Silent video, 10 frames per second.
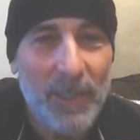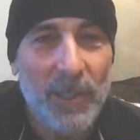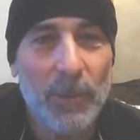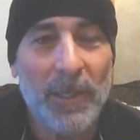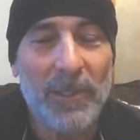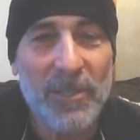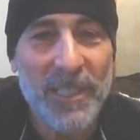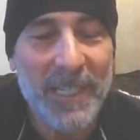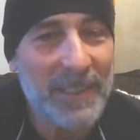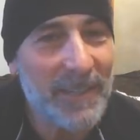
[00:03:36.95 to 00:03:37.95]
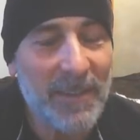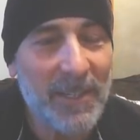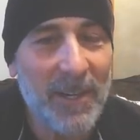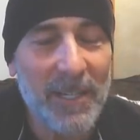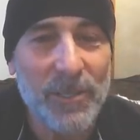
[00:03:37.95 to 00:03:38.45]
you will understand that
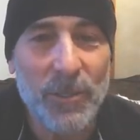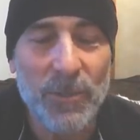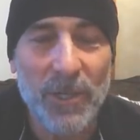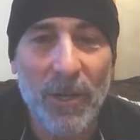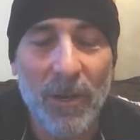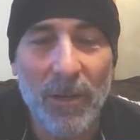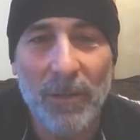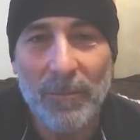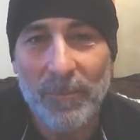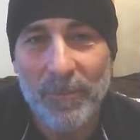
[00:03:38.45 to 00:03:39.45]
they're not Jews at all.